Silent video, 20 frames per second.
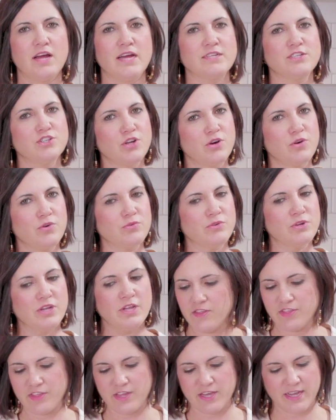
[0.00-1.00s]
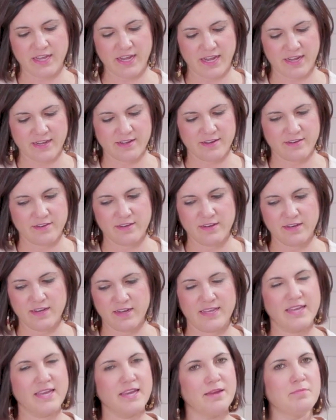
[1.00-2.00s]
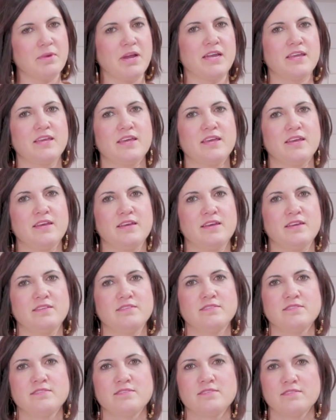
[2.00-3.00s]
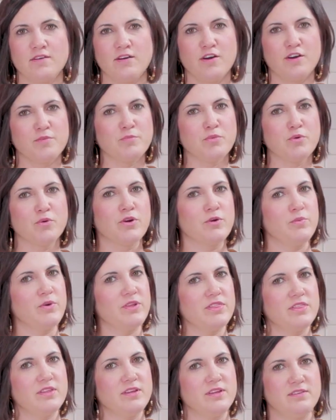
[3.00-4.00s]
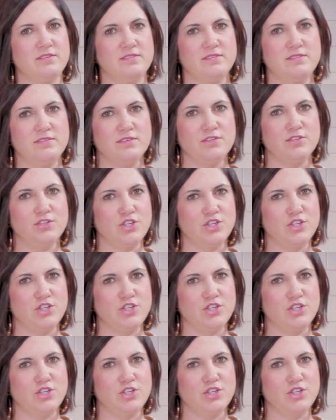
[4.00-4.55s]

I don't think I could get my kids on board with this